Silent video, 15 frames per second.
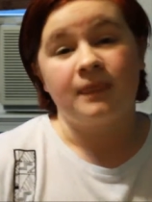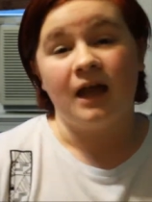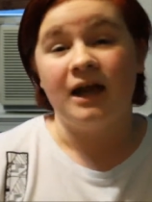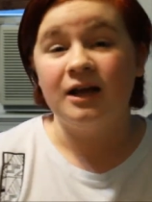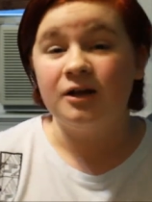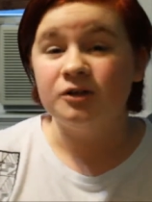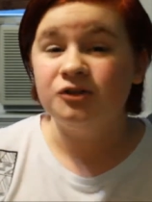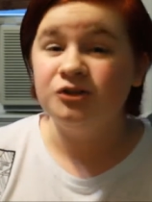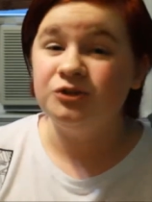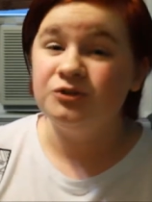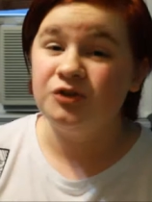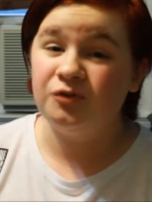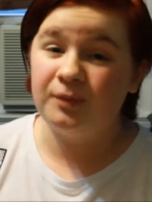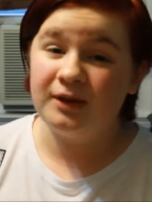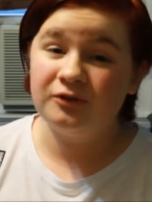also do
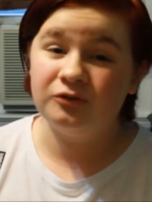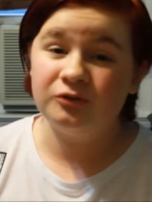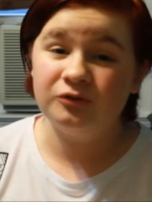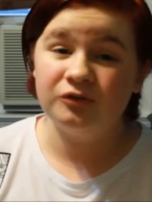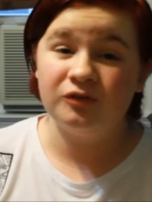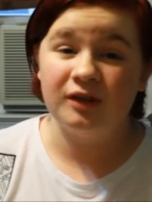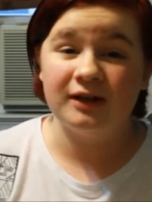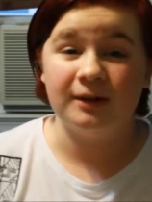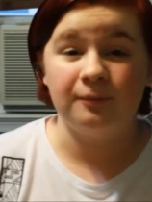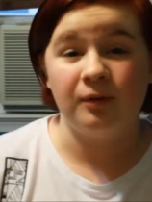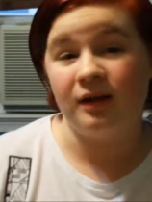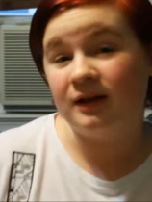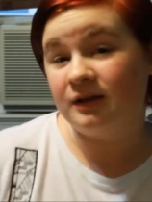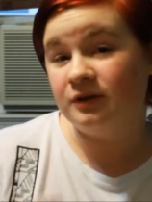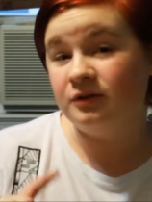specials, like I'm
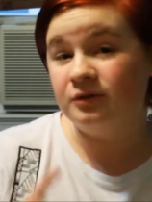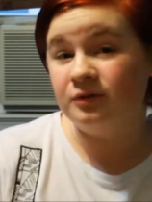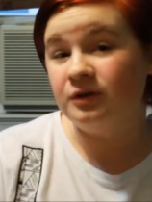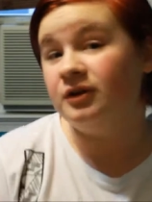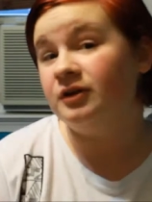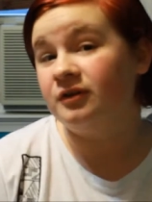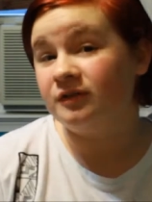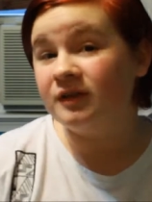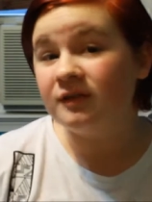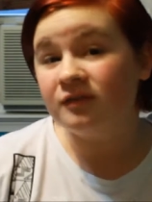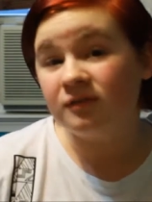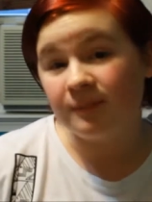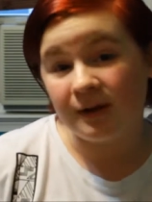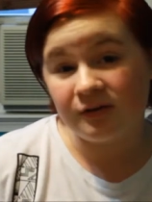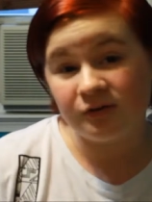probably going to do a New Year's Eve
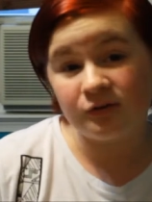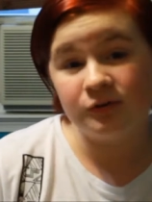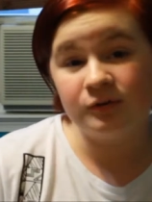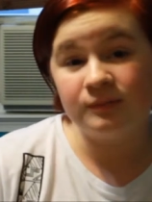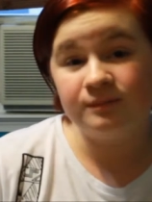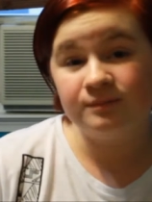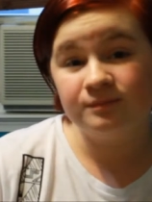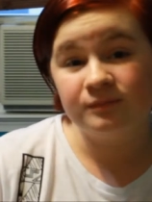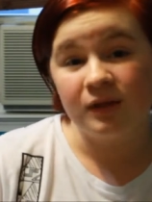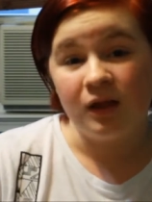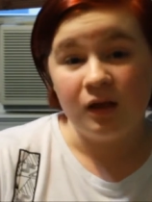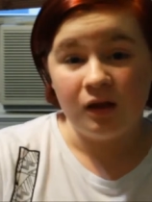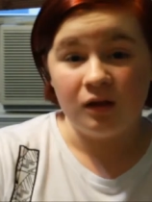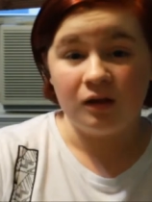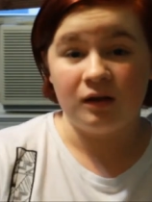special.
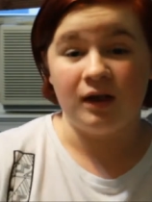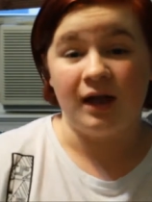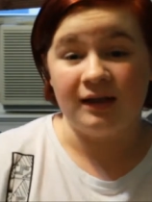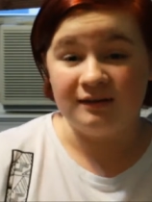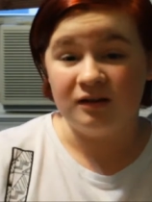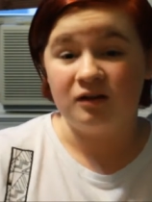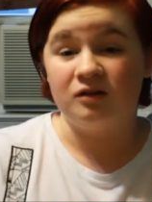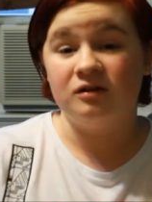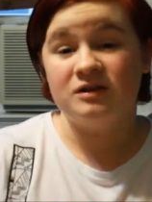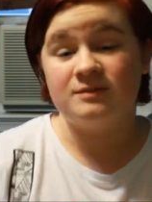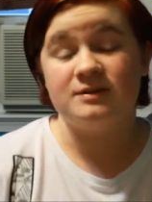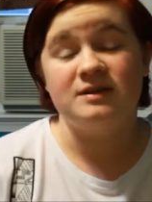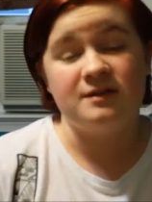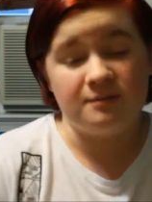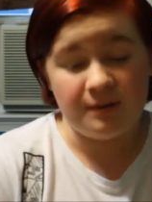I did a
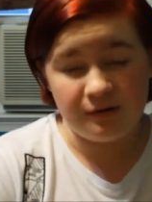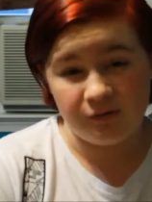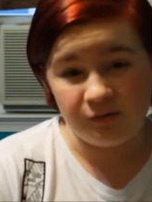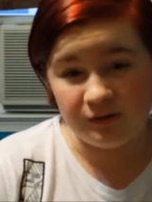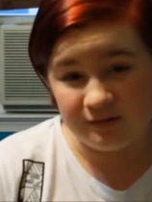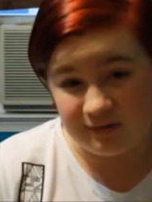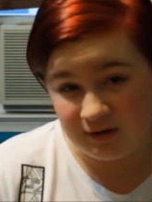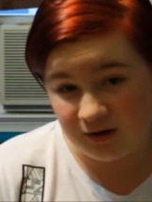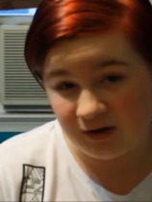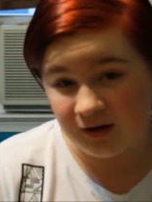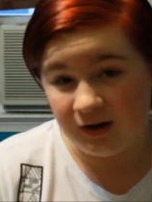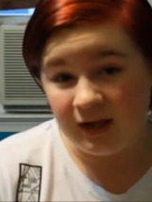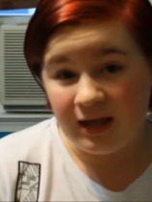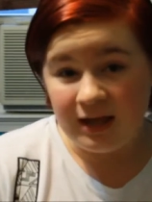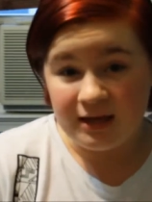Christmas Eve special this
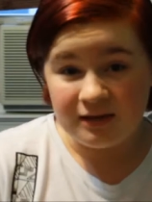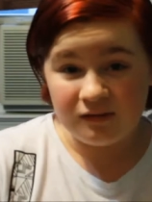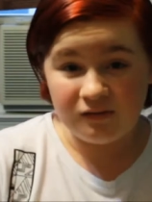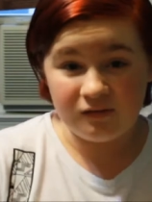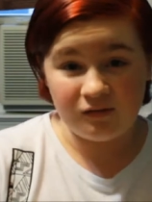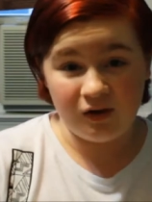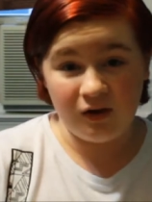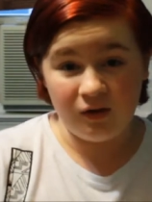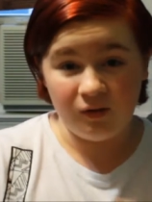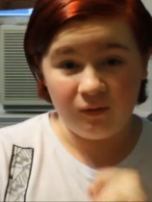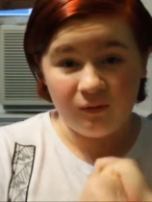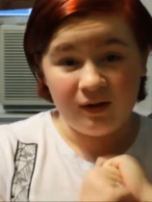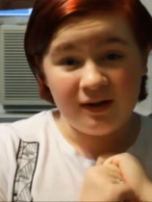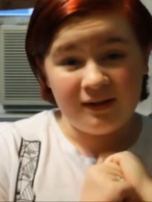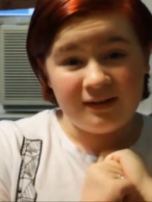year.
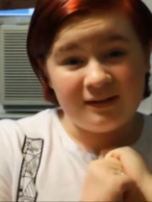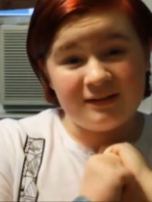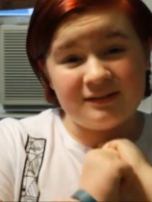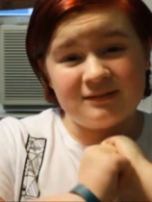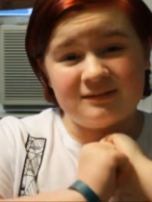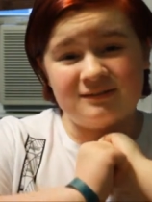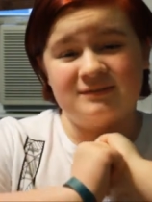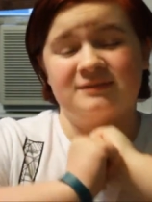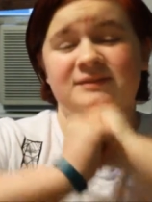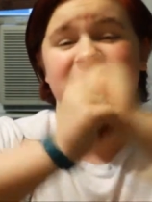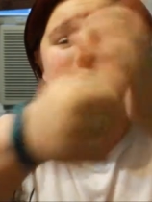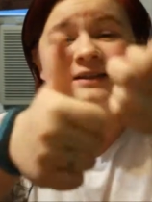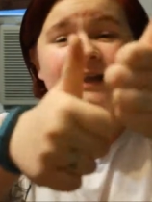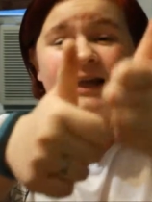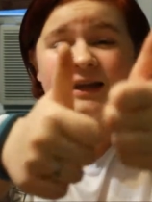So,
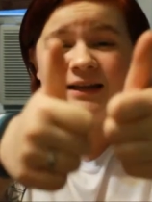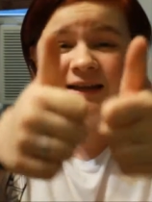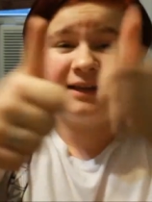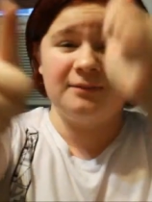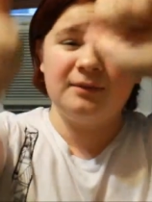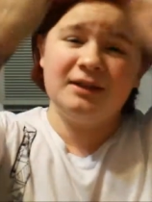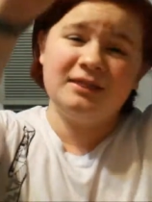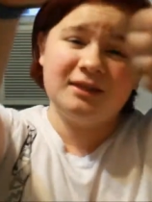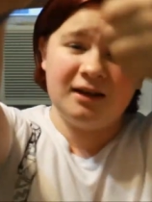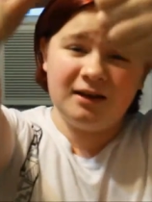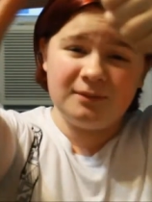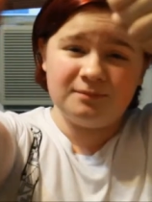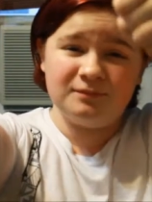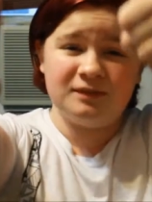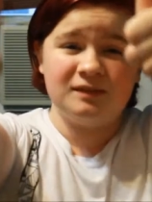like, give me
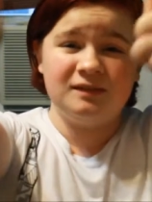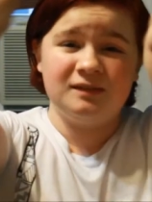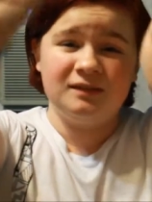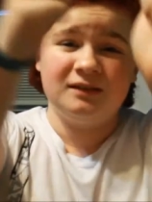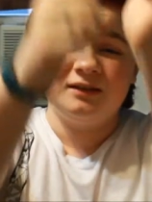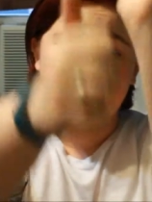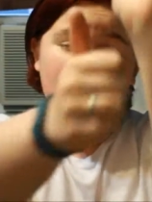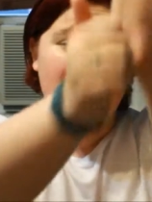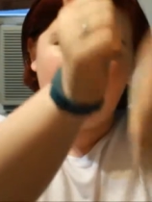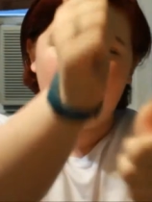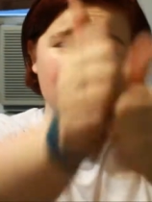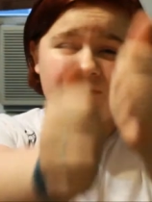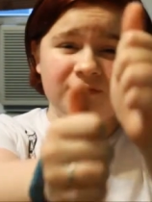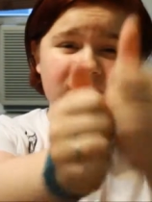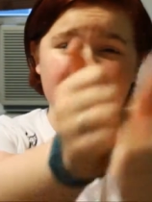thumbs,
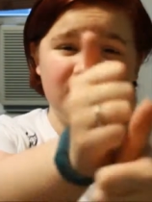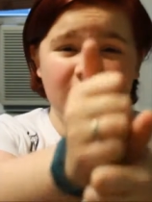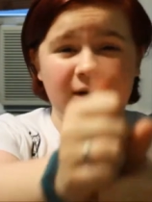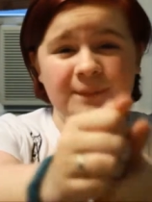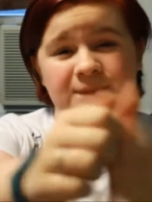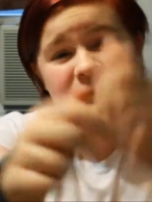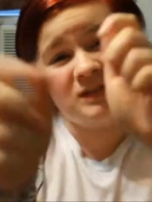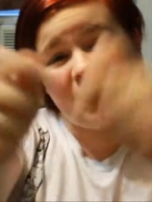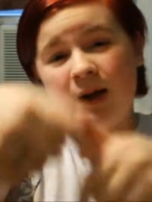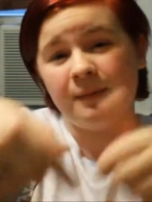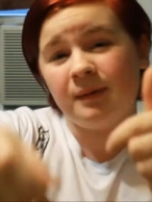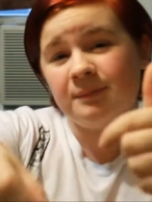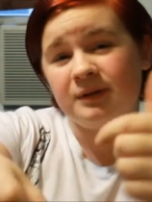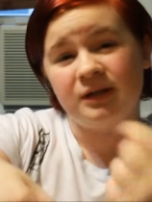all of the thumbs. Comment